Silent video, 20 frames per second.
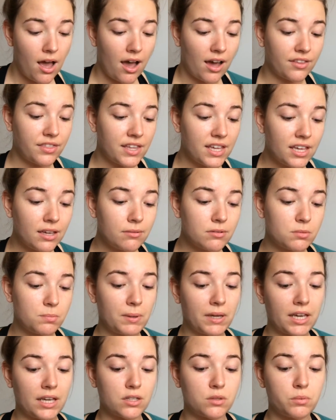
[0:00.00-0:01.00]
I think it was
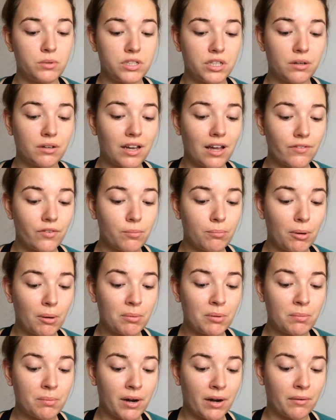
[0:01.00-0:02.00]
because we don't have a
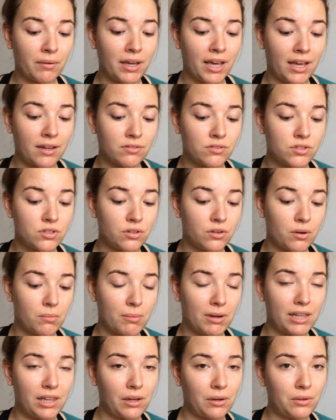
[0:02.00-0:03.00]
Bobbi Brown counter at
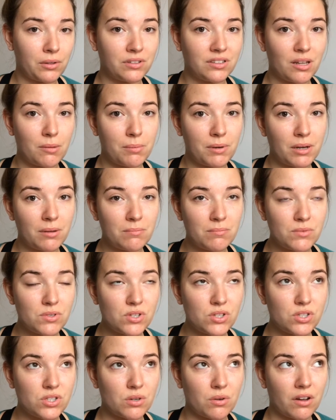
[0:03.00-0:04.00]
my local
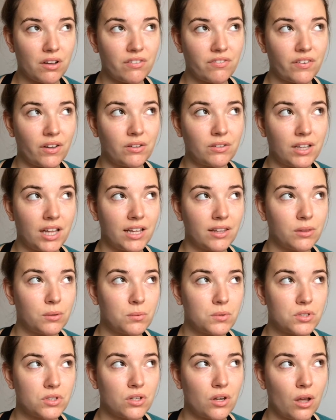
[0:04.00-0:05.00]
Debenhams, so I felt like there
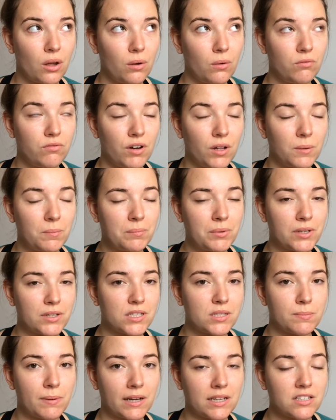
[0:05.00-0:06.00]
was no real
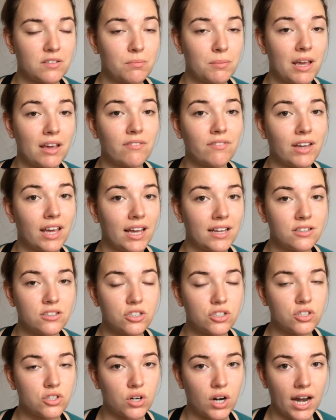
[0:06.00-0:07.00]
prospect of me ever getting
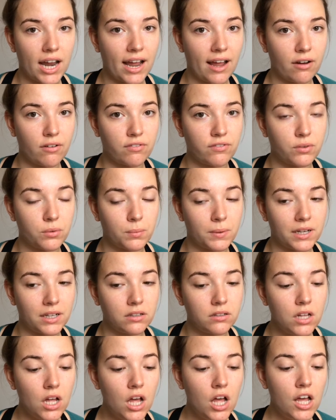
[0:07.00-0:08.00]
to try it out for
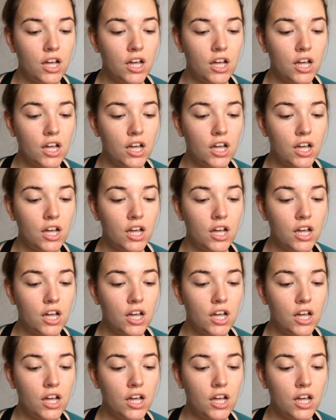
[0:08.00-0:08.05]
real.